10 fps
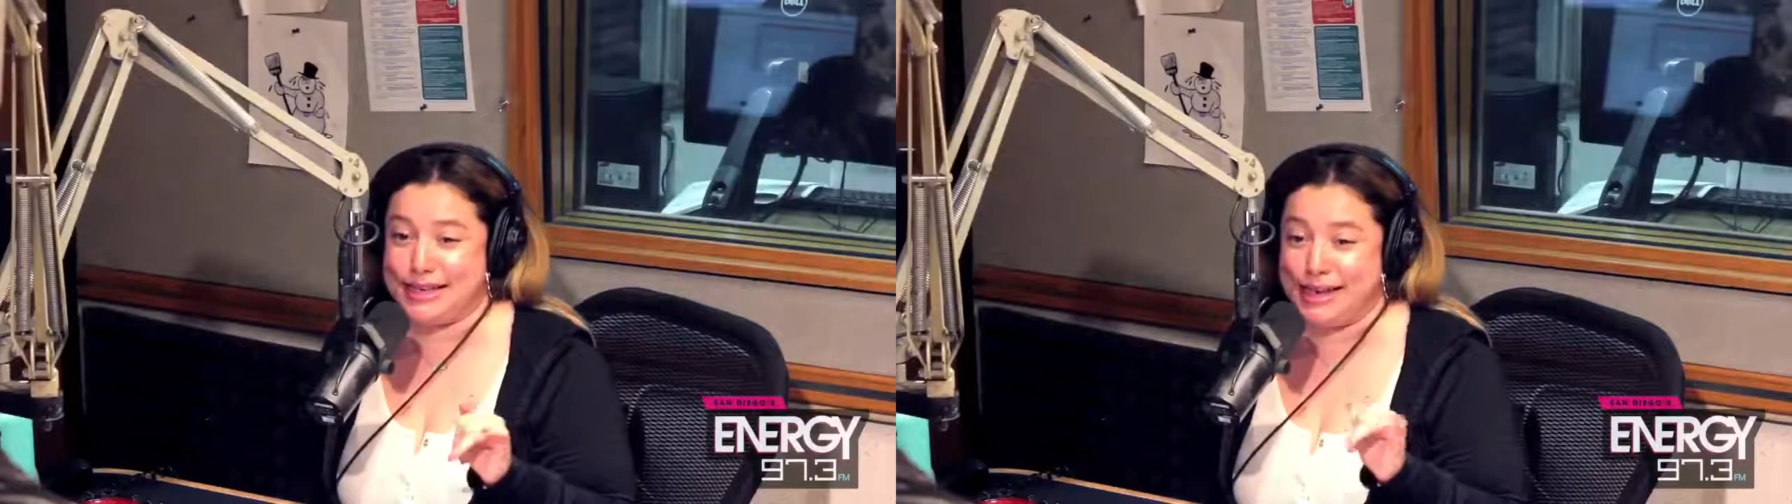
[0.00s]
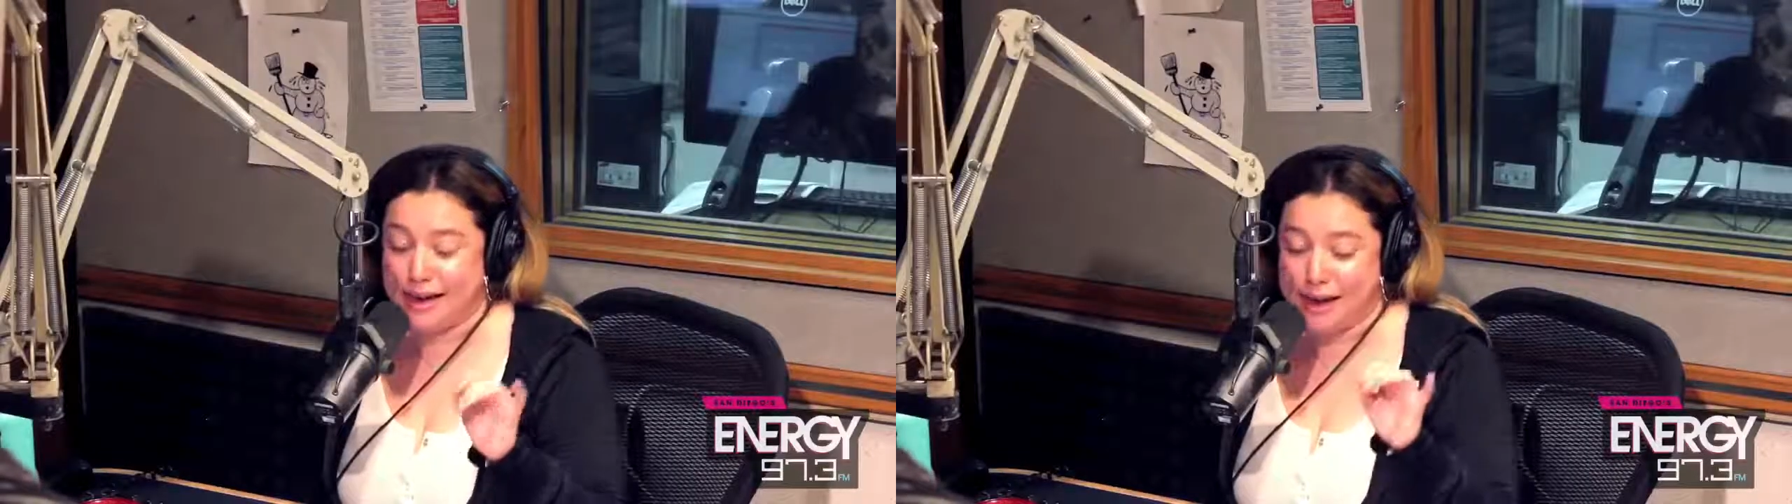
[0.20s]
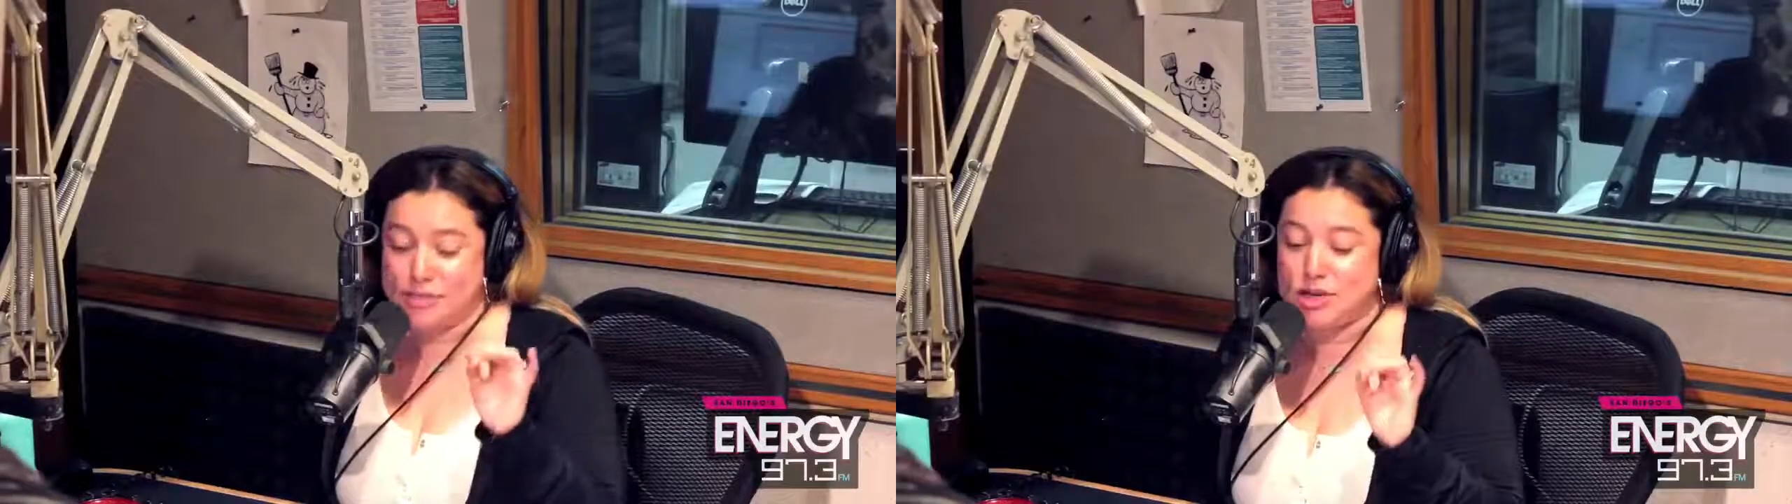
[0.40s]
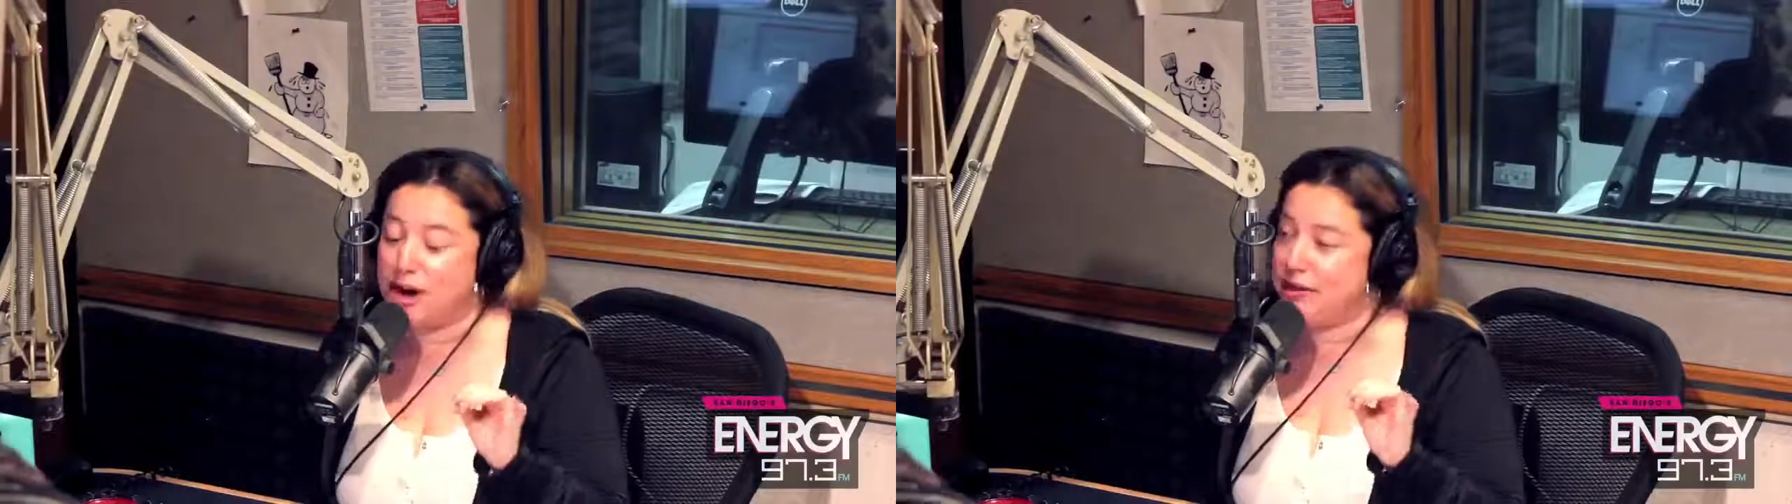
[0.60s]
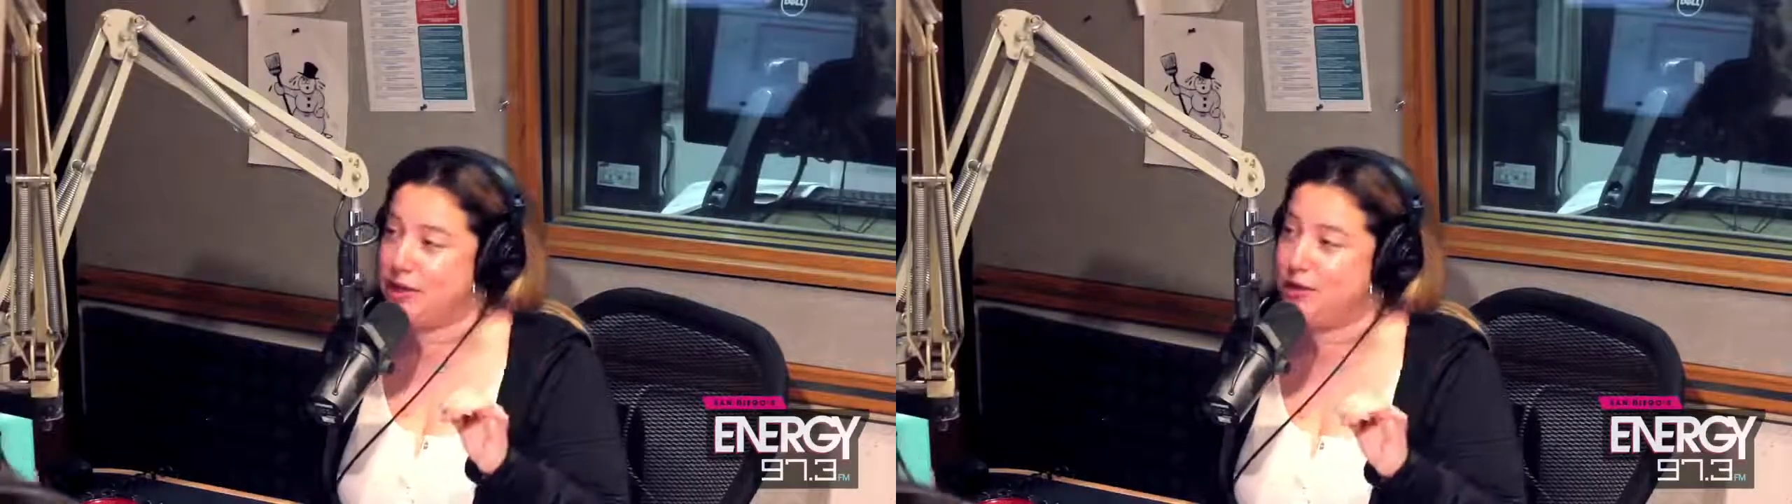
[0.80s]
and I'm
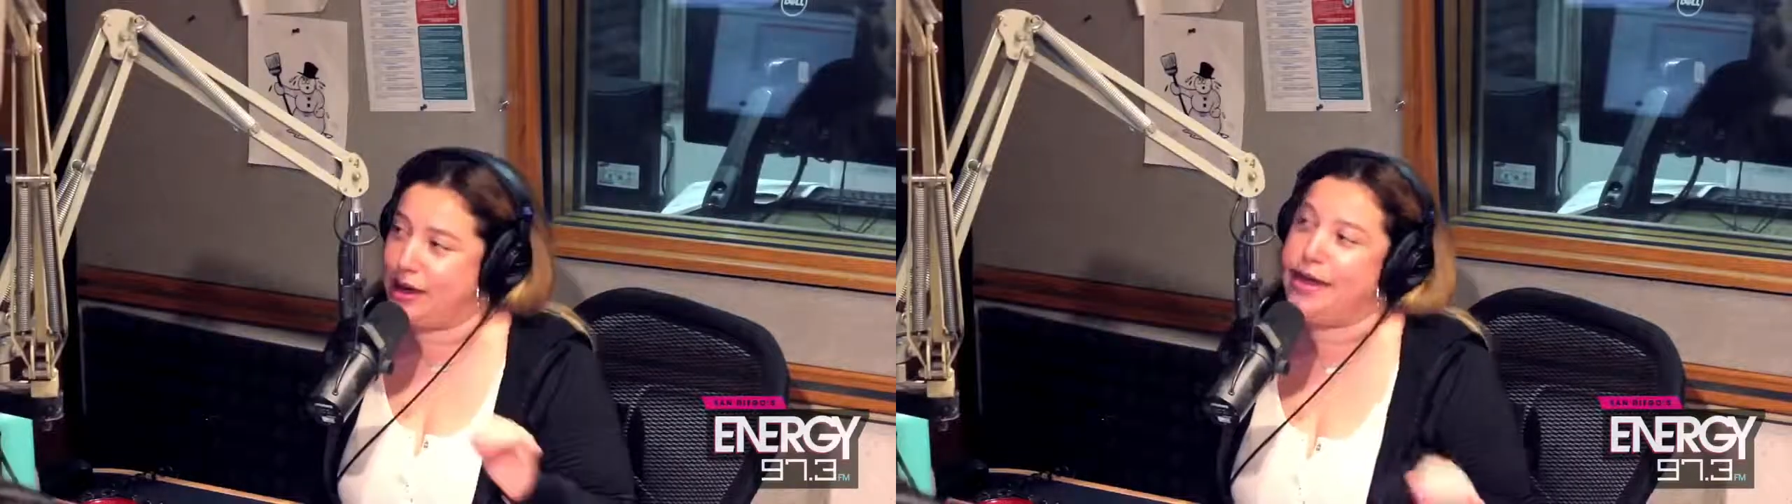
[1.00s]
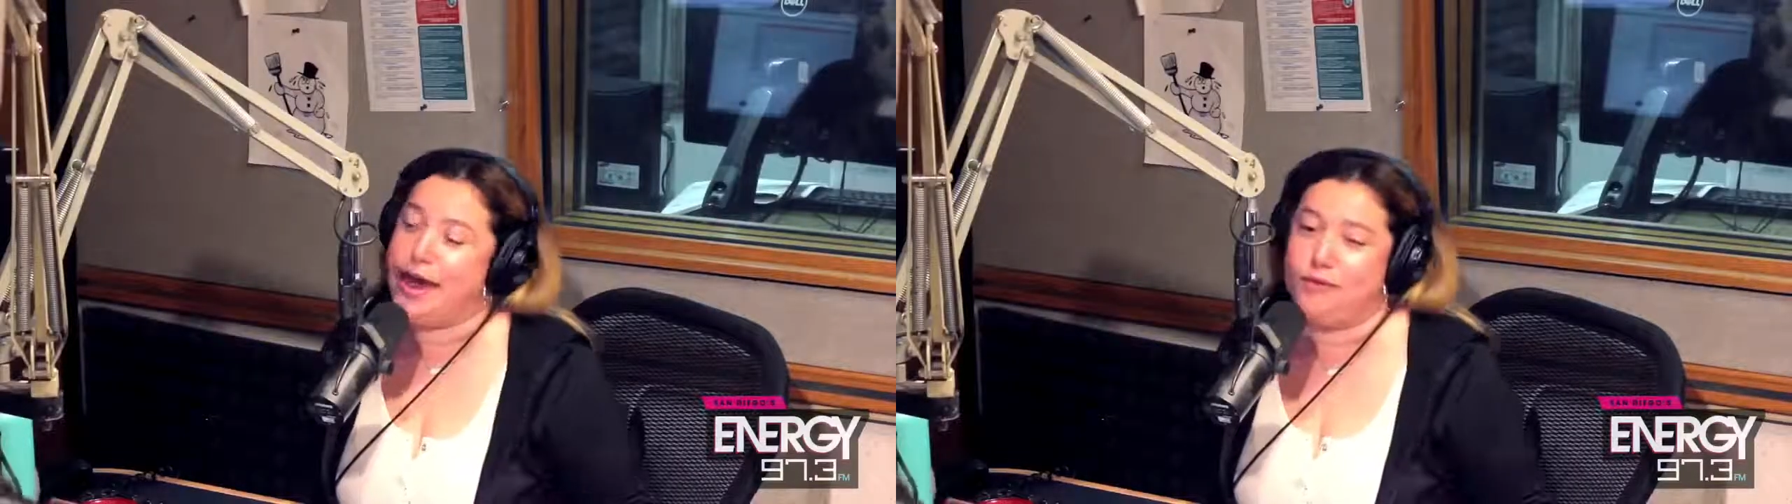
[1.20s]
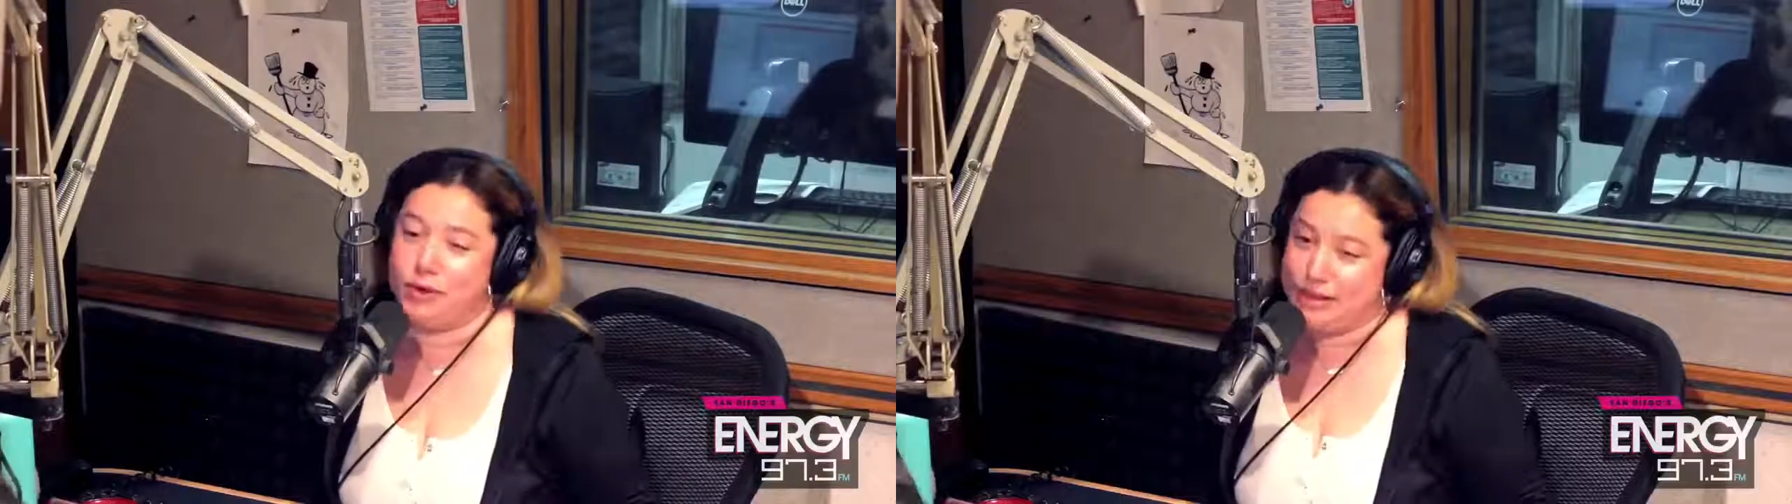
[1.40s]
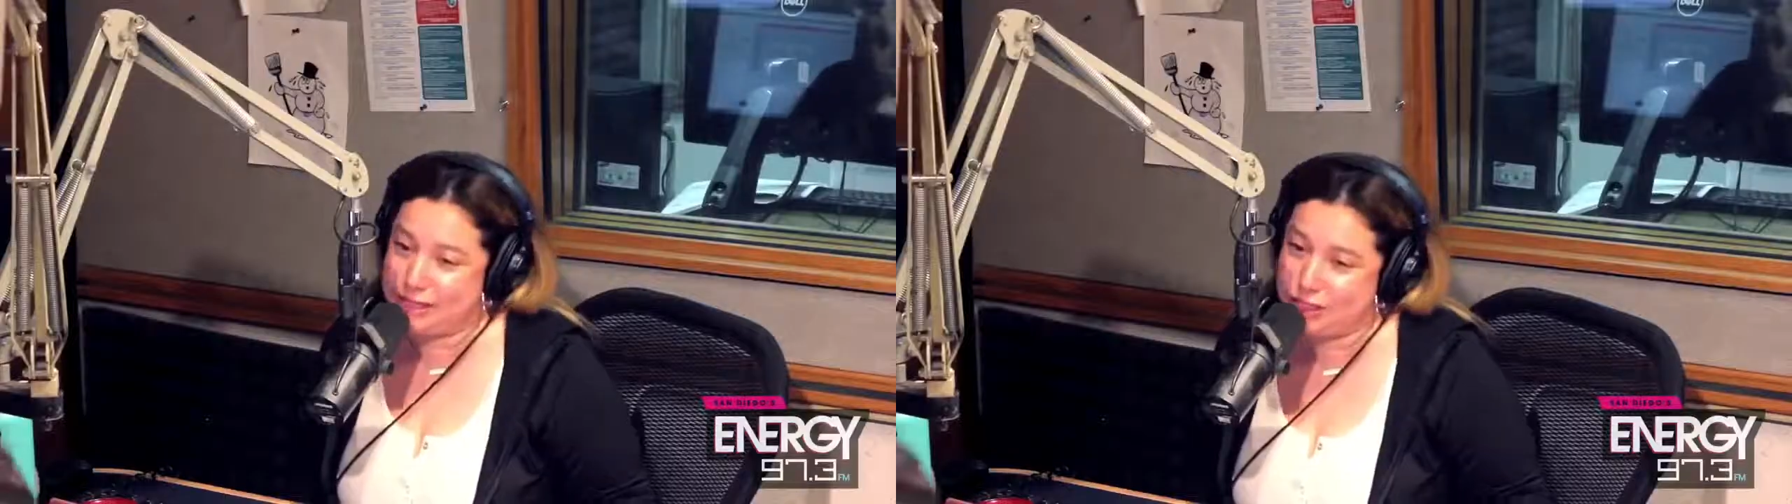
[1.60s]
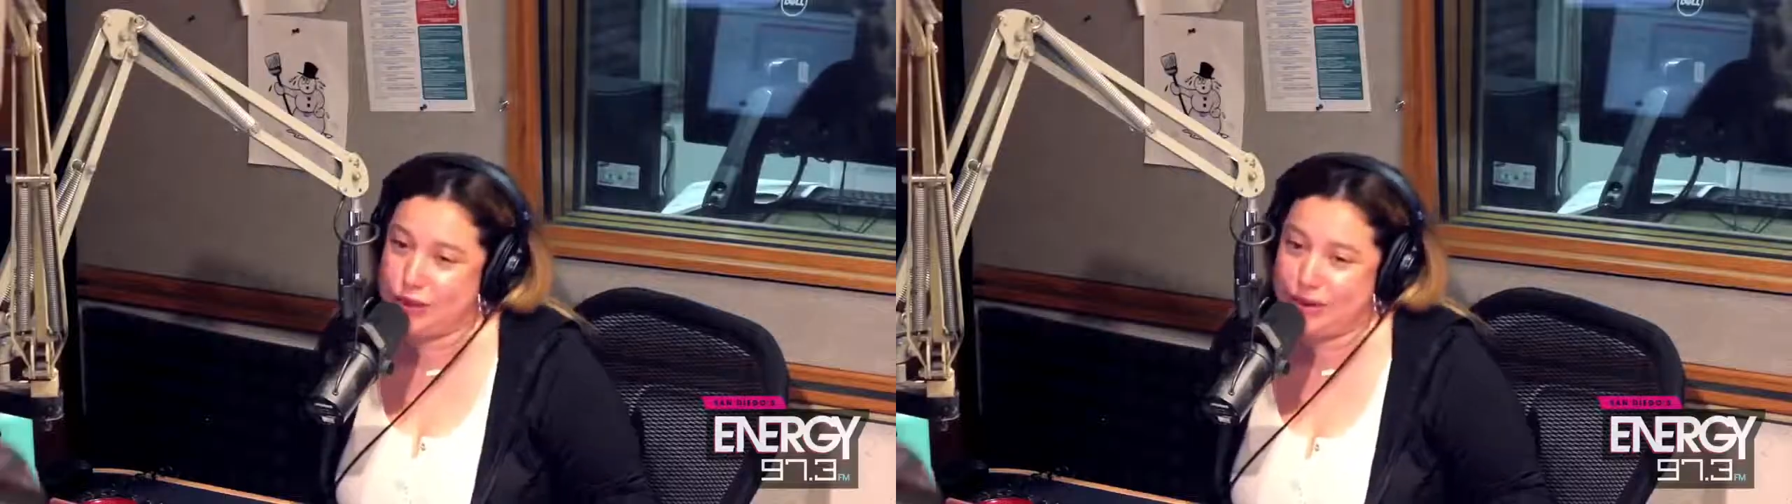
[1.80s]
sorry that you can't have one of
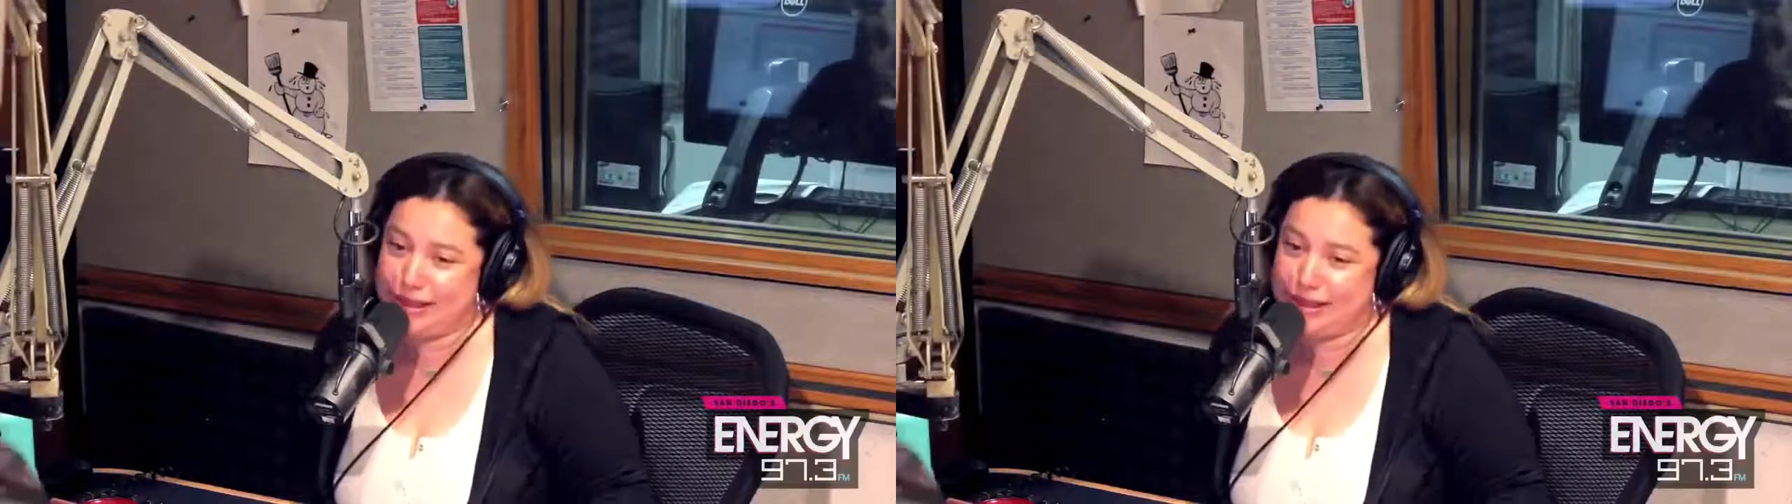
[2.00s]
these two